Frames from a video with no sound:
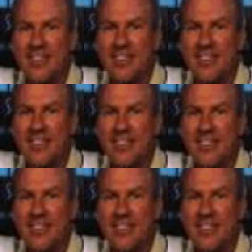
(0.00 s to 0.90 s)

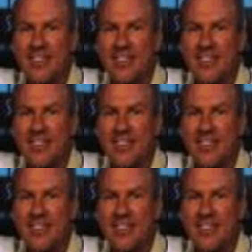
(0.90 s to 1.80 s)

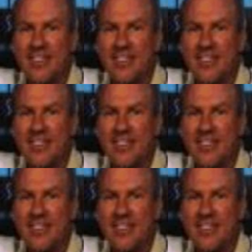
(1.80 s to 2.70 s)

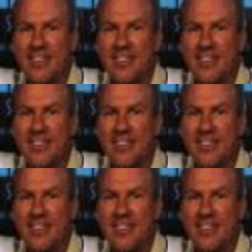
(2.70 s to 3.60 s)
The face doesn't move, so there is nothing to read.